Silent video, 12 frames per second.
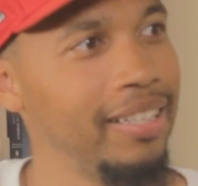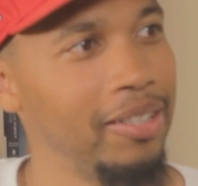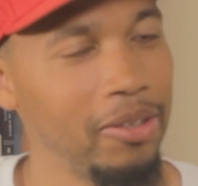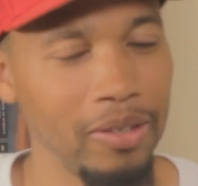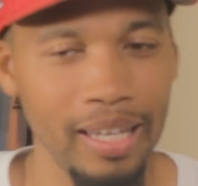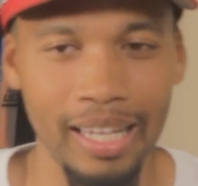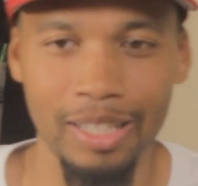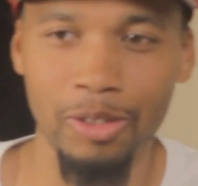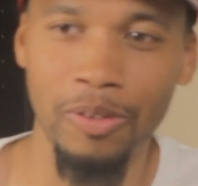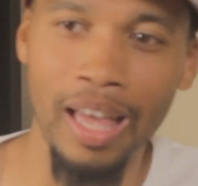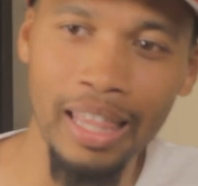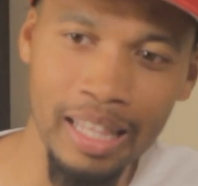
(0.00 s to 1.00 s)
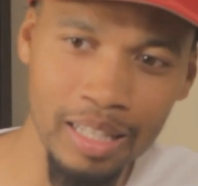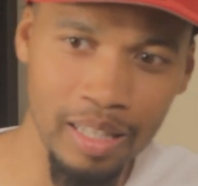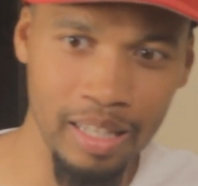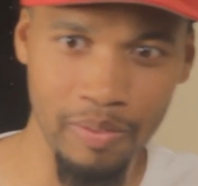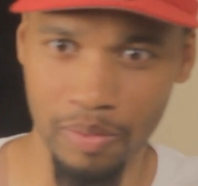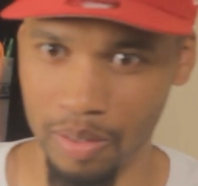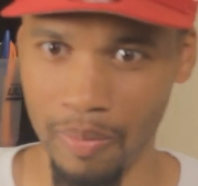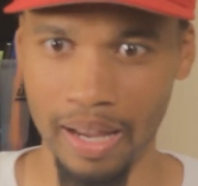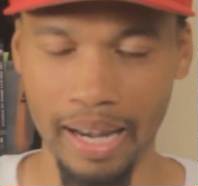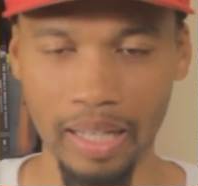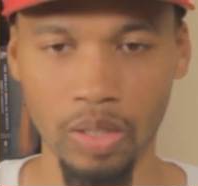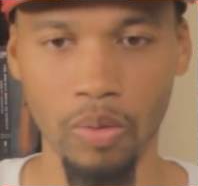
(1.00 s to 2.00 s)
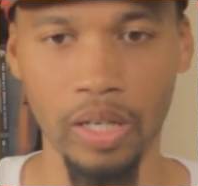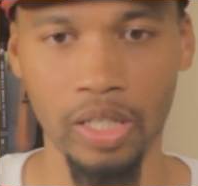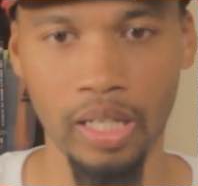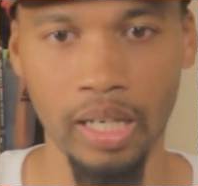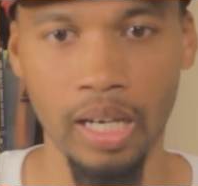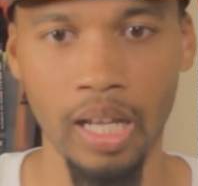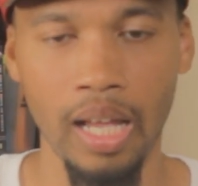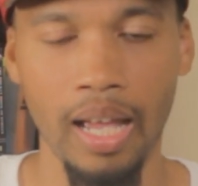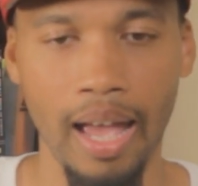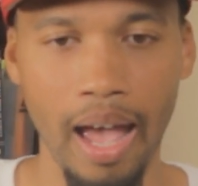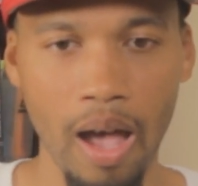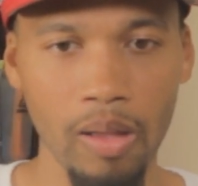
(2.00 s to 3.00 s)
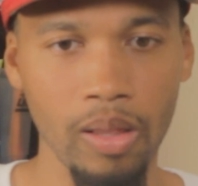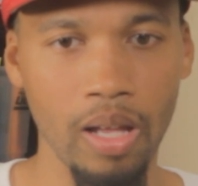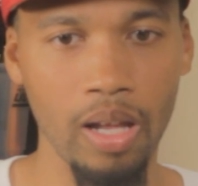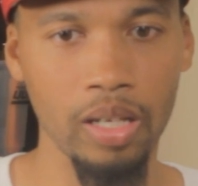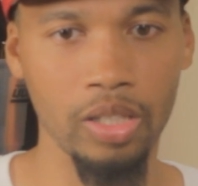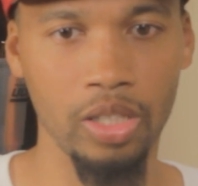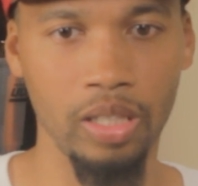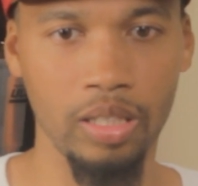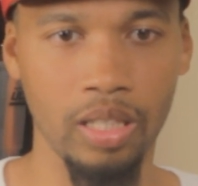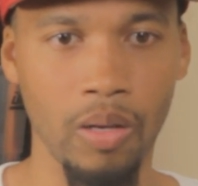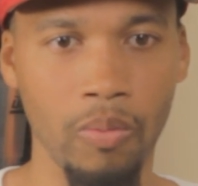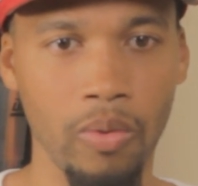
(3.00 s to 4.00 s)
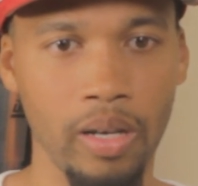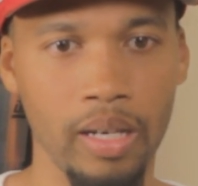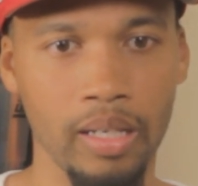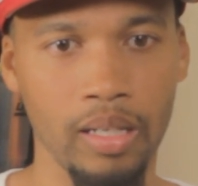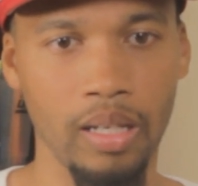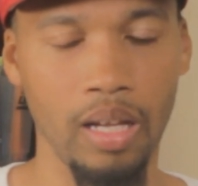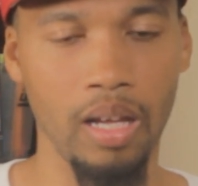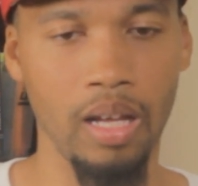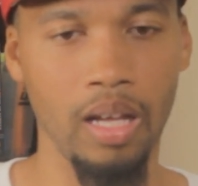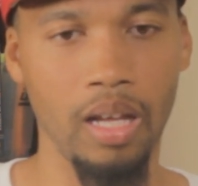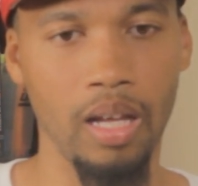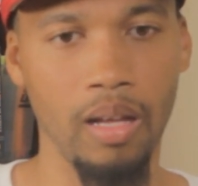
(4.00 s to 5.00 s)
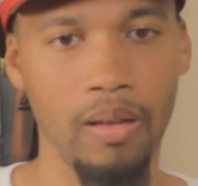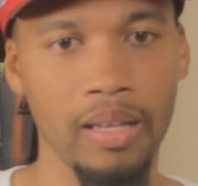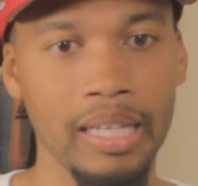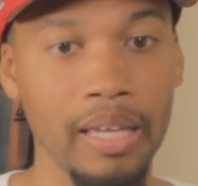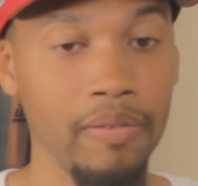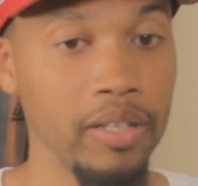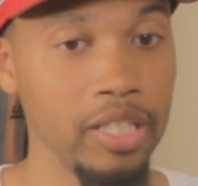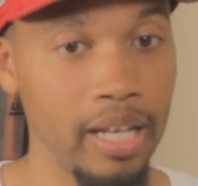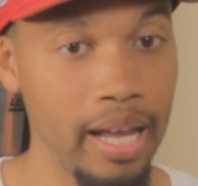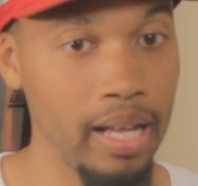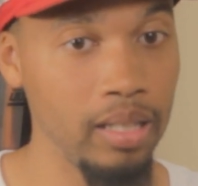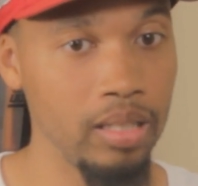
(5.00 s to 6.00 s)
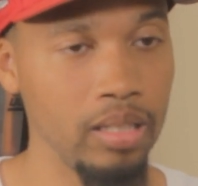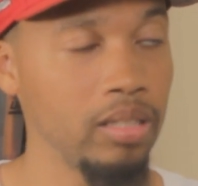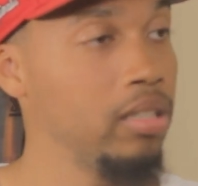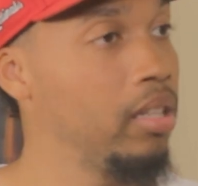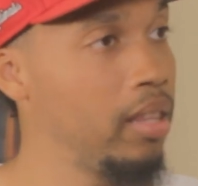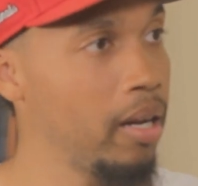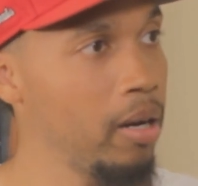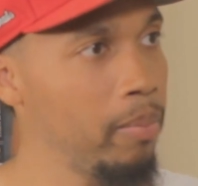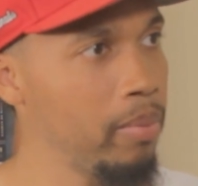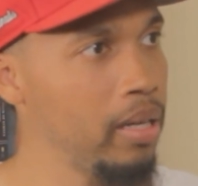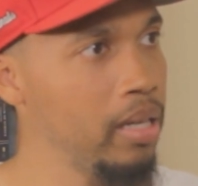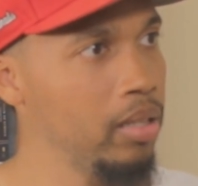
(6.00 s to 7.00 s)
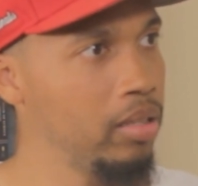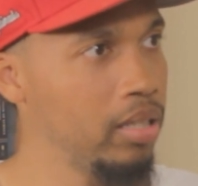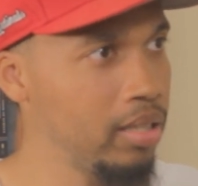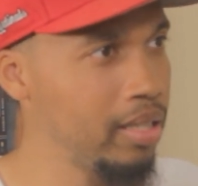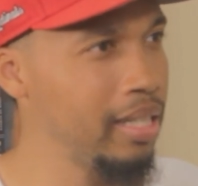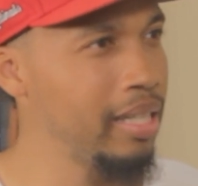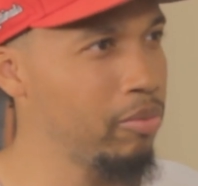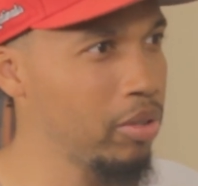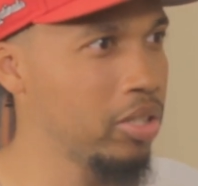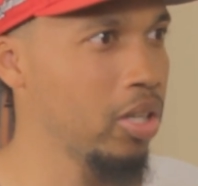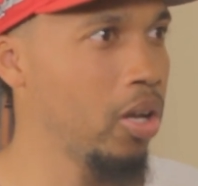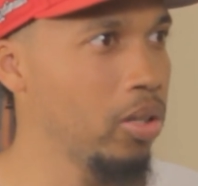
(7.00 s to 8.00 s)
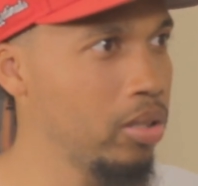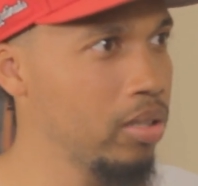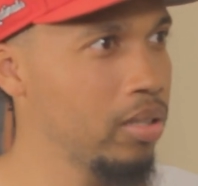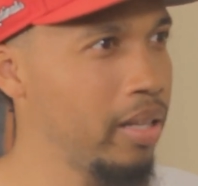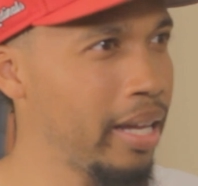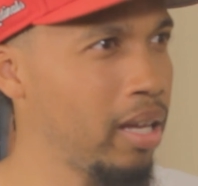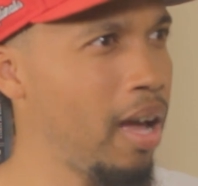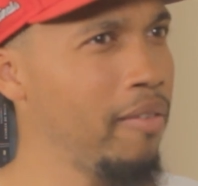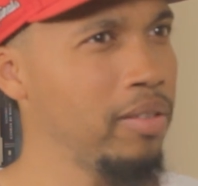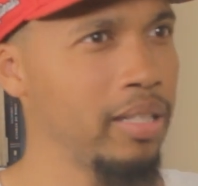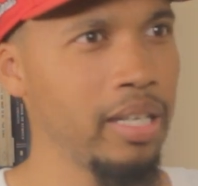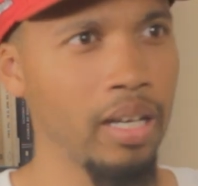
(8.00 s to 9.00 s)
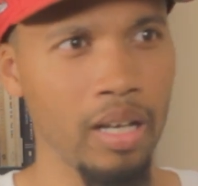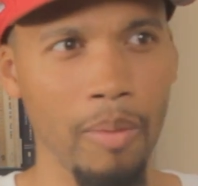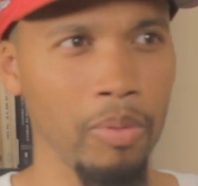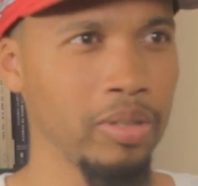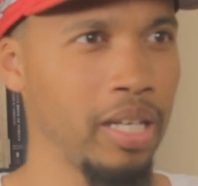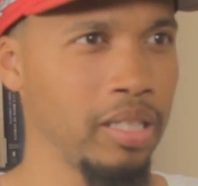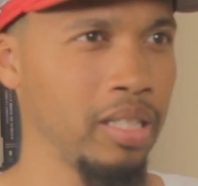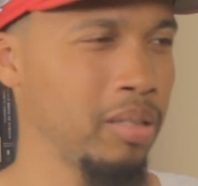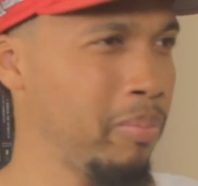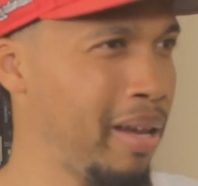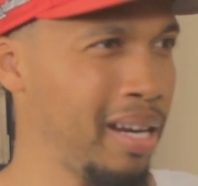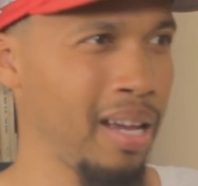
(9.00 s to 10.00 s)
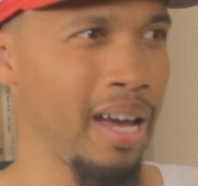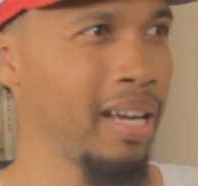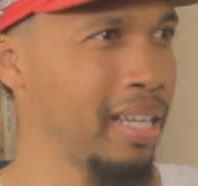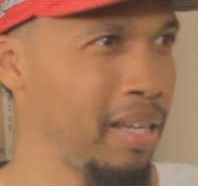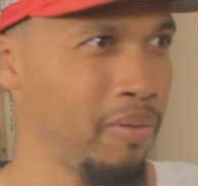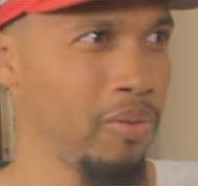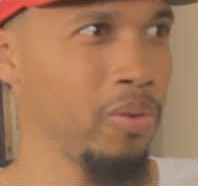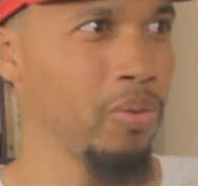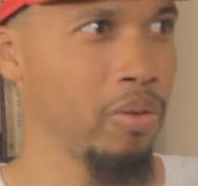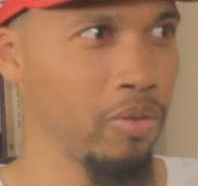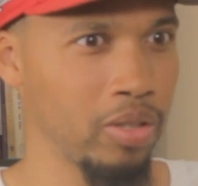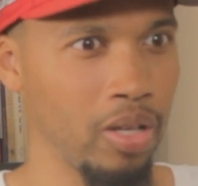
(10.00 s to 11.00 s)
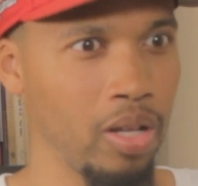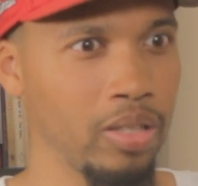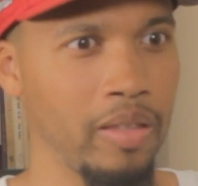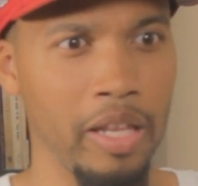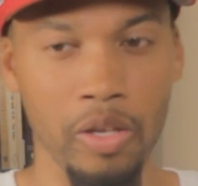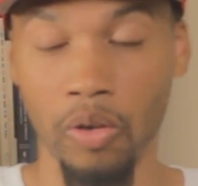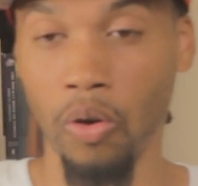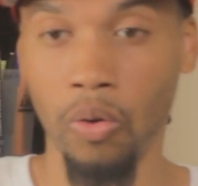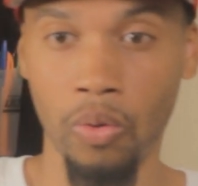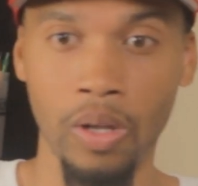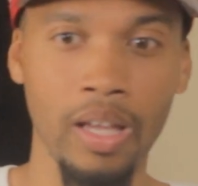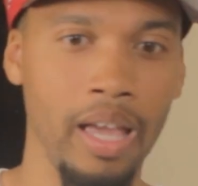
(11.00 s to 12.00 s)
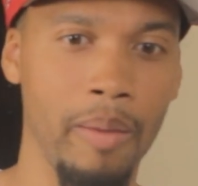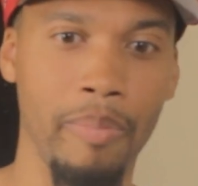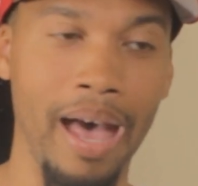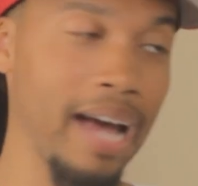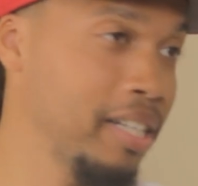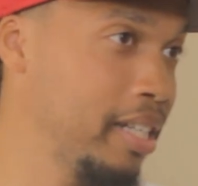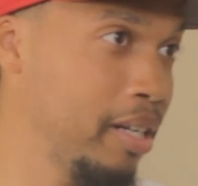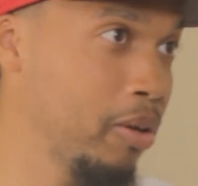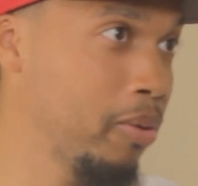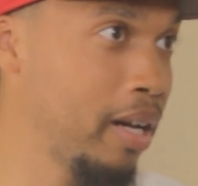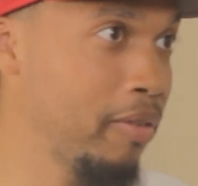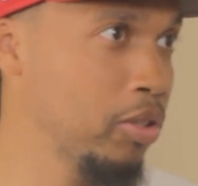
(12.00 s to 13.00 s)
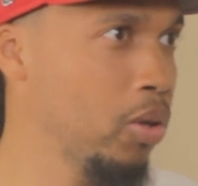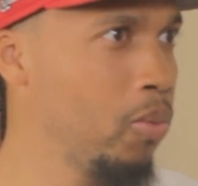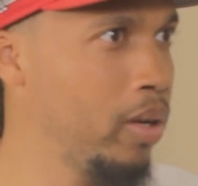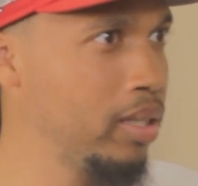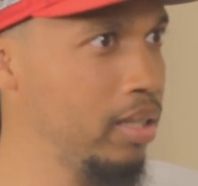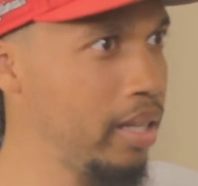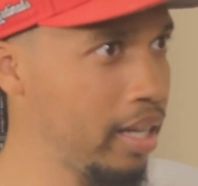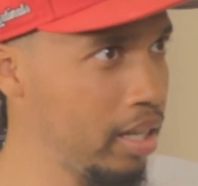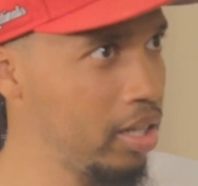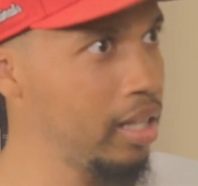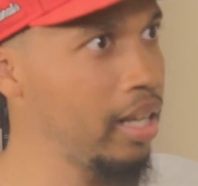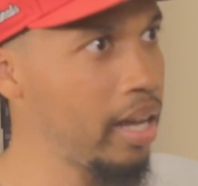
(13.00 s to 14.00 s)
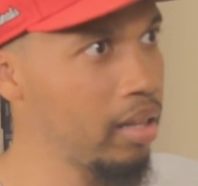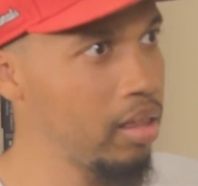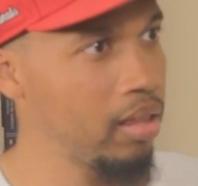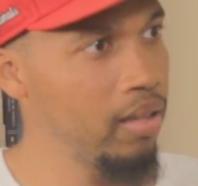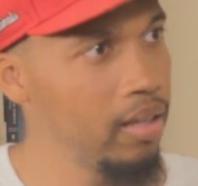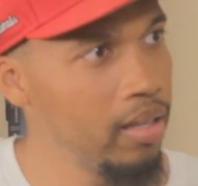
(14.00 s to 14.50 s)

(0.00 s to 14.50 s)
Okay, so that leads even to my next question. How long should someone give a chance to therapy to see results? Like obviously a couple sessions may not give you the results and then you go and bash it or whatever. So what's like a good length?